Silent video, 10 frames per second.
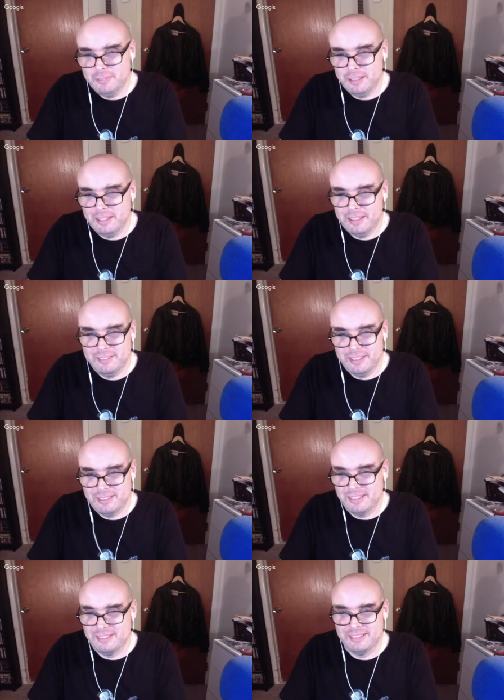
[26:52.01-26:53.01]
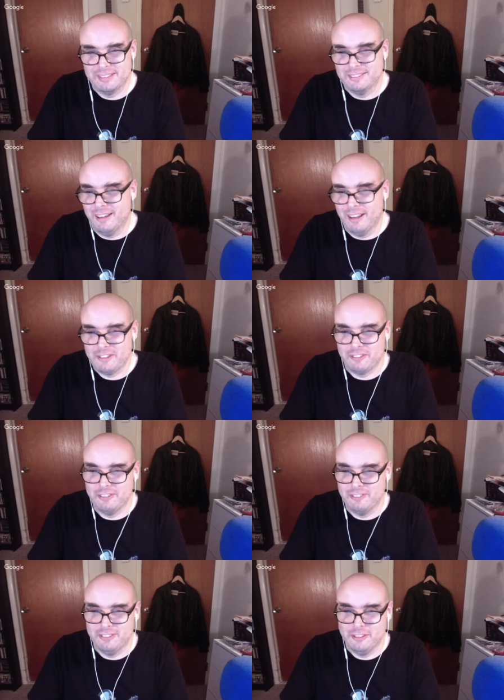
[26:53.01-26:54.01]
You know, it's just classic
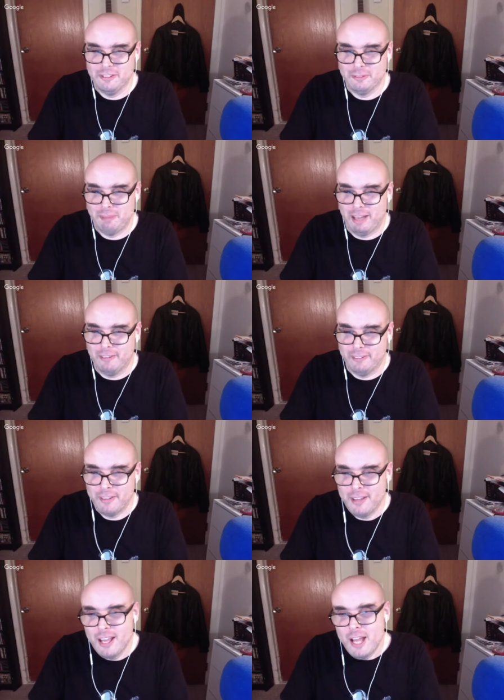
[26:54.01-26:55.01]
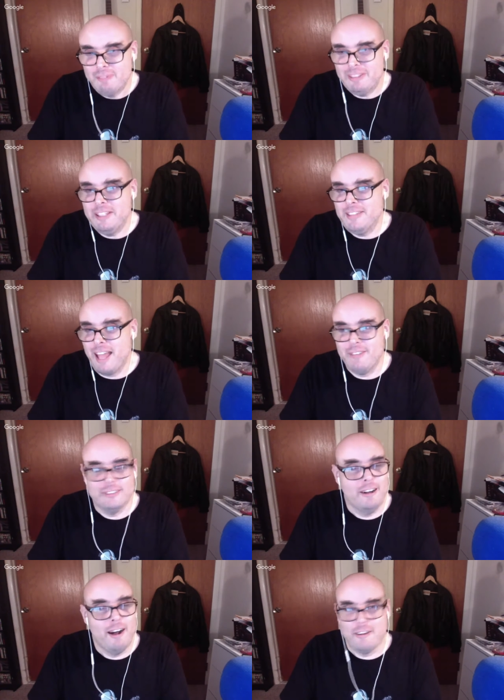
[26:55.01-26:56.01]
50s ballad. But he's having a
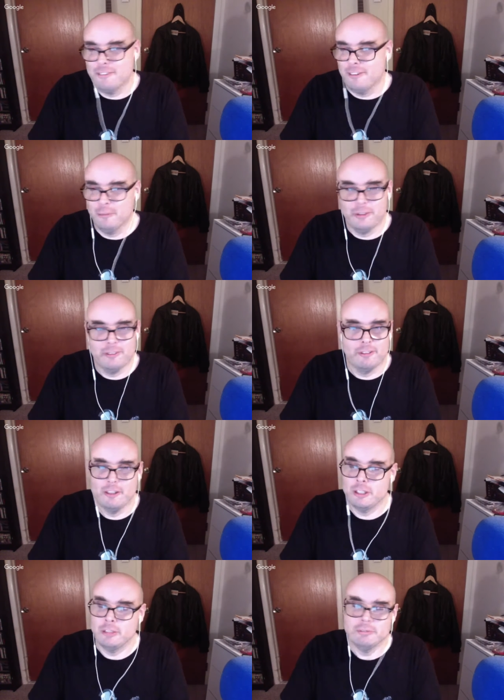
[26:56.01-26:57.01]
lot of fun with the phrasing.